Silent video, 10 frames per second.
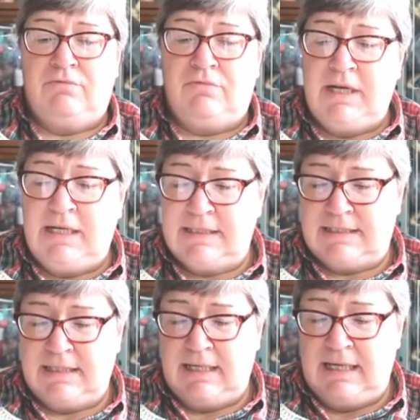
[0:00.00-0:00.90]

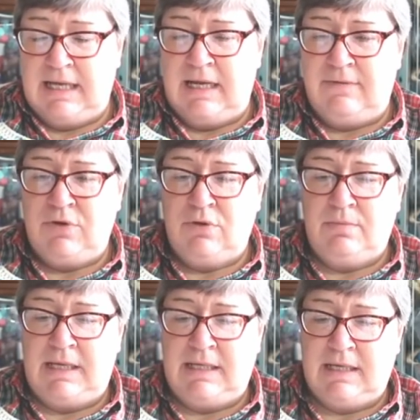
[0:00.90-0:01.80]
realistically, if you're
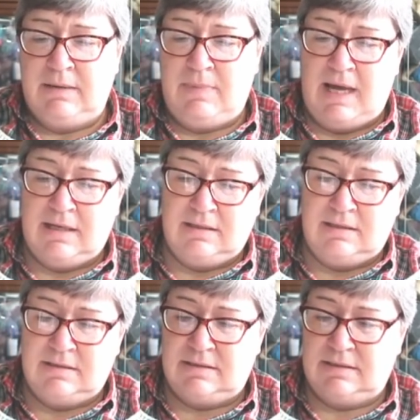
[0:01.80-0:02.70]
making
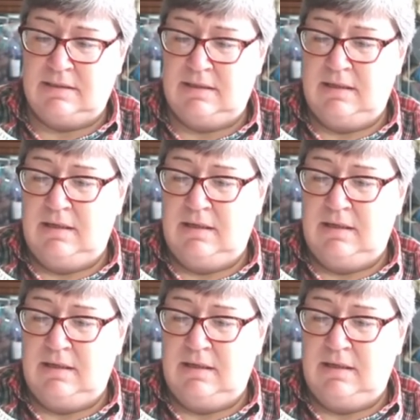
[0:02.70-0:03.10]
patterns